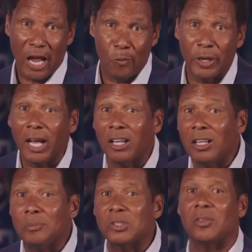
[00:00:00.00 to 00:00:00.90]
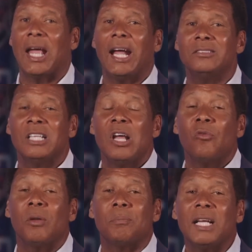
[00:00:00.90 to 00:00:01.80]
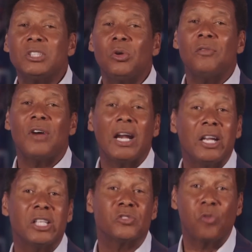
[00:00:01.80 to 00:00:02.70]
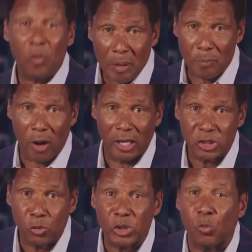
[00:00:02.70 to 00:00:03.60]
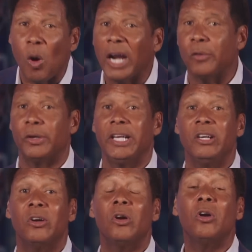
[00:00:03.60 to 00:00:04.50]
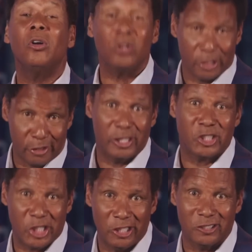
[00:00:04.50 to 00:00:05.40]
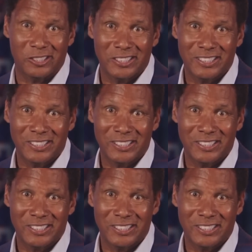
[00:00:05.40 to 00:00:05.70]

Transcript: And we got a glimpse of that when Bledsoe invited his former boss to his winery earlier this year.